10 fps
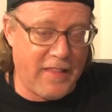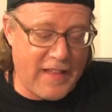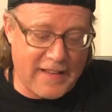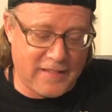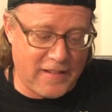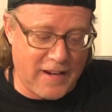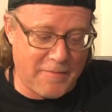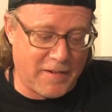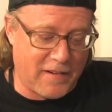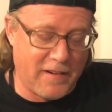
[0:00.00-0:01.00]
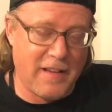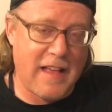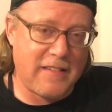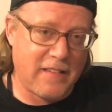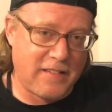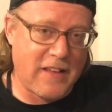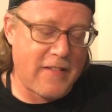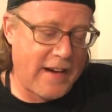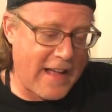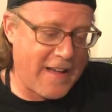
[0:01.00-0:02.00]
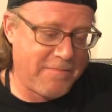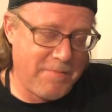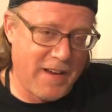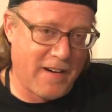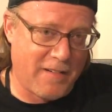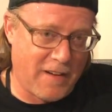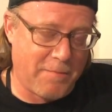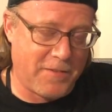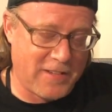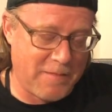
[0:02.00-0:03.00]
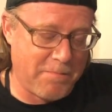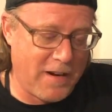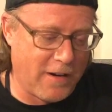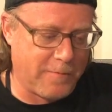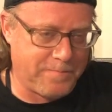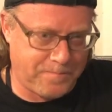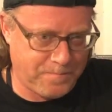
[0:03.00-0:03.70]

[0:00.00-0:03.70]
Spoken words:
That's the number. This is a 7.5% beer.